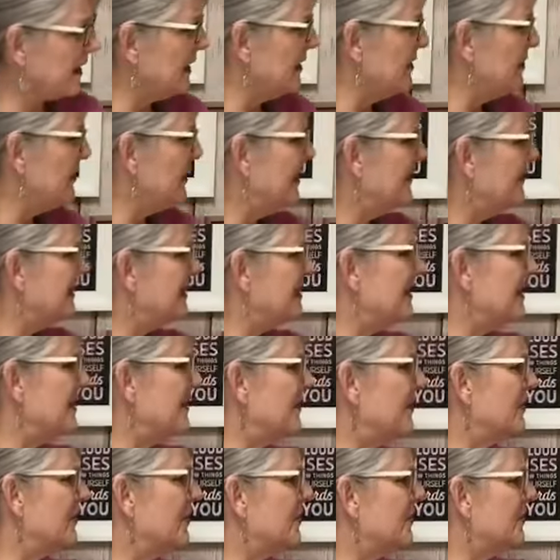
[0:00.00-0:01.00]
Do I have
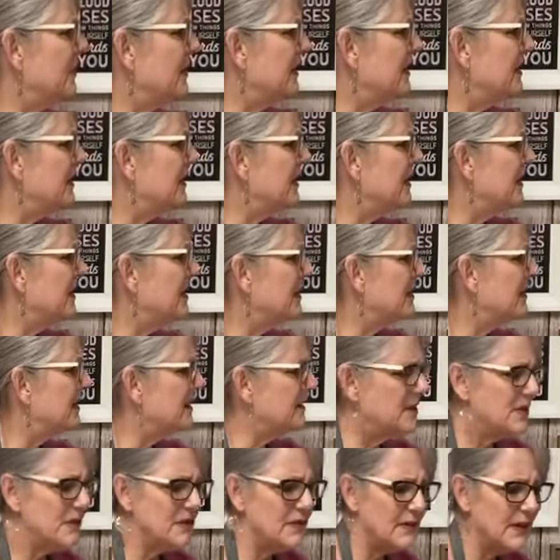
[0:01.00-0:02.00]
another green? I
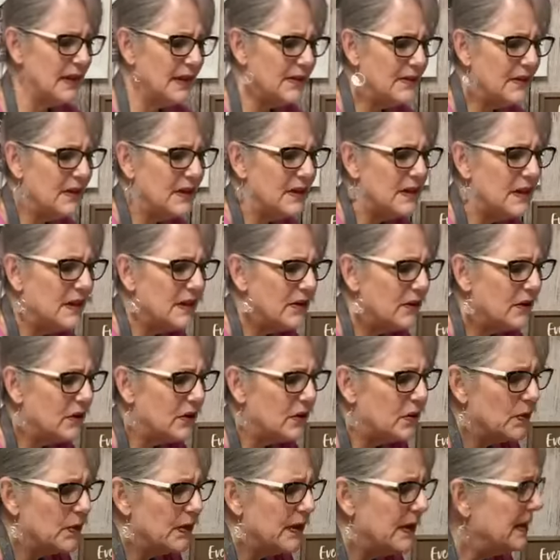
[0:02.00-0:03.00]
do have another
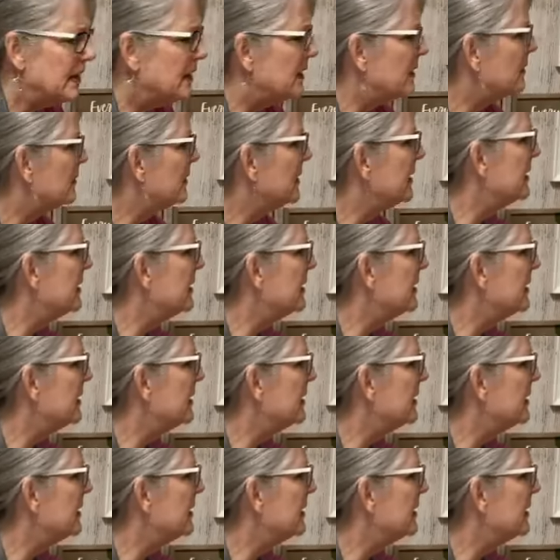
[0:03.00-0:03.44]
green that we